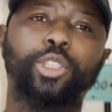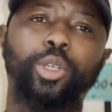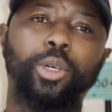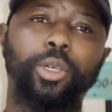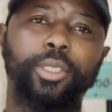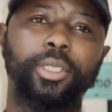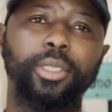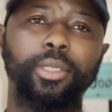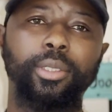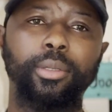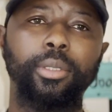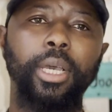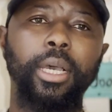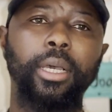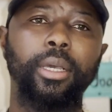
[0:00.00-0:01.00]
thoughts
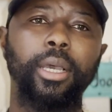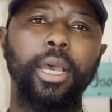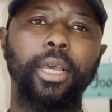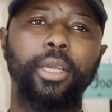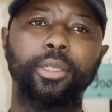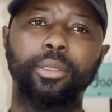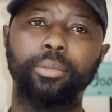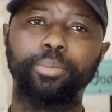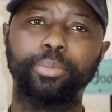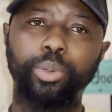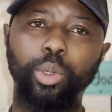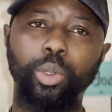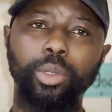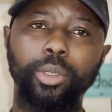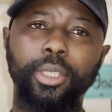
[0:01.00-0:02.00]
and
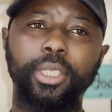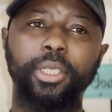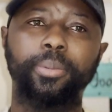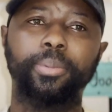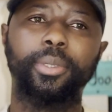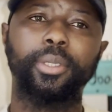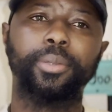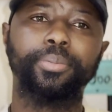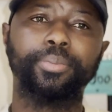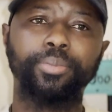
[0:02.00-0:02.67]
pro tips.